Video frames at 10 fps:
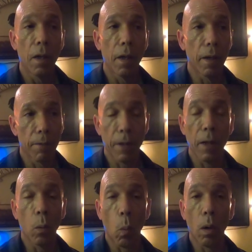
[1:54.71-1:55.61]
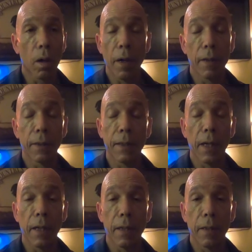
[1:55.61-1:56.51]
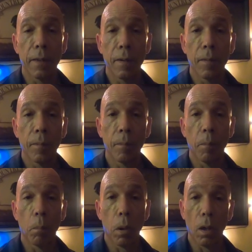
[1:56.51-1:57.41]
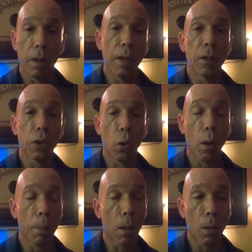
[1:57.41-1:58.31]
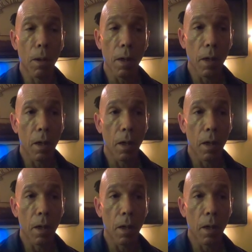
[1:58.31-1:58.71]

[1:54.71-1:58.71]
and everything working inside, plugged into shore power,